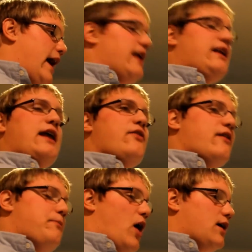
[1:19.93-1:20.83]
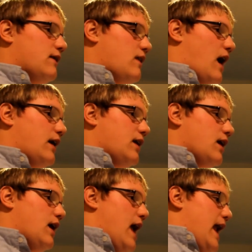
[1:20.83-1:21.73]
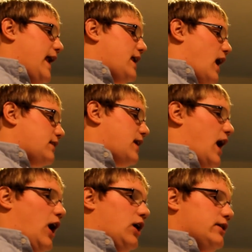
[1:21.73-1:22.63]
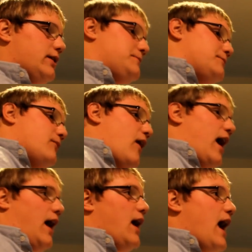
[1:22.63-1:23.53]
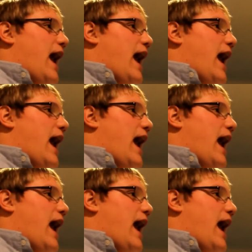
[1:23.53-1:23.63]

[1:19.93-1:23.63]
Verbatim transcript: And in this parking lot, he got called uh,